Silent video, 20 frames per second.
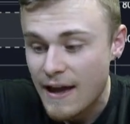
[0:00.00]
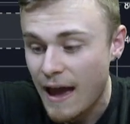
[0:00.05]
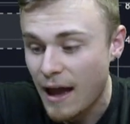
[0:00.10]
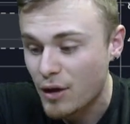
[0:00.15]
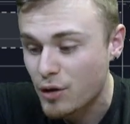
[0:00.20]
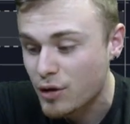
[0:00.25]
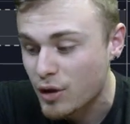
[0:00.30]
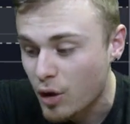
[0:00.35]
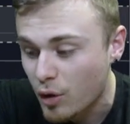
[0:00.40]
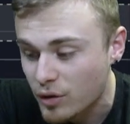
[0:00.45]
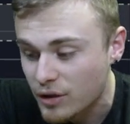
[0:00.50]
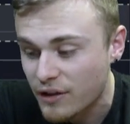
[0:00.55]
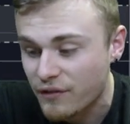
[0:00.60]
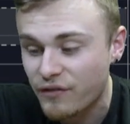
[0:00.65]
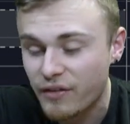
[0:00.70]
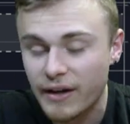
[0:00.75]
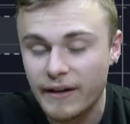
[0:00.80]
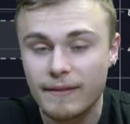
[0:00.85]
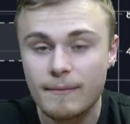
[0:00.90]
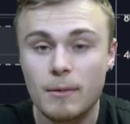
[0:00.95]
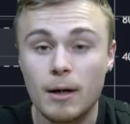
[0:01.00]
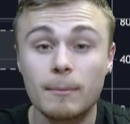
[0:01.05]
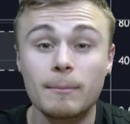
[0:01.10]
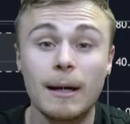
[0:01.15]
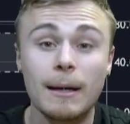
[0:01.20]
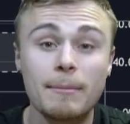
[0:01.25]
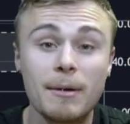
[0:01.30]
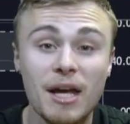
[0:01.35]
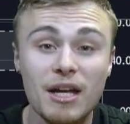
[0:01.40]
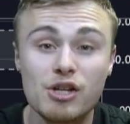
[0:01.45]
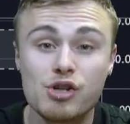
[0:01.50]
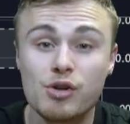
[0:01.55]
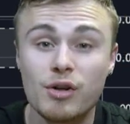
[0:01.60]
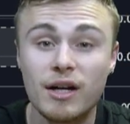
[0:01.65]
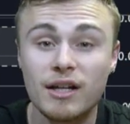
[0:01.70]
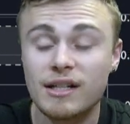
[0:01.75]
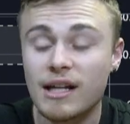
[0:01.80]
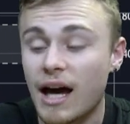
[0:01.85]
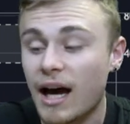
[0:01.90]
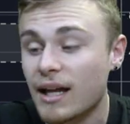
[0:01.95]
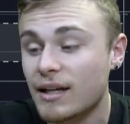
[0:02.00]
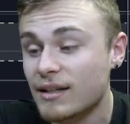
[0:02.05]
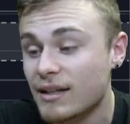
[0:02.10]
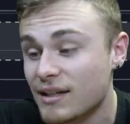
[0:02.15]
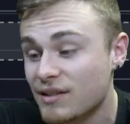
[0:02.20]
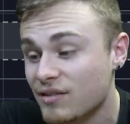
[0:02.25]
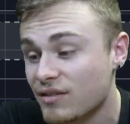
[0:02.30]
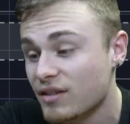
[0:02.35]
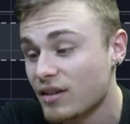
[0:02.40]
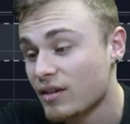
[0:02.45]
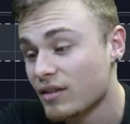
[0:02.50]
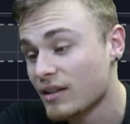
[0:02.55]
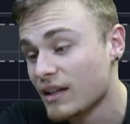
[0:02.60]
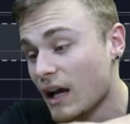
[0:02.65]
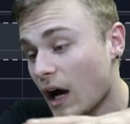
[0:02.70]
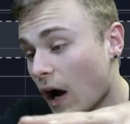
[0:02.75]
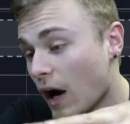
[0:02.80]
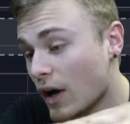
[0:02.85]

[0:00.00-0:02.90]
and you can only find them on my Patreon, not necessarily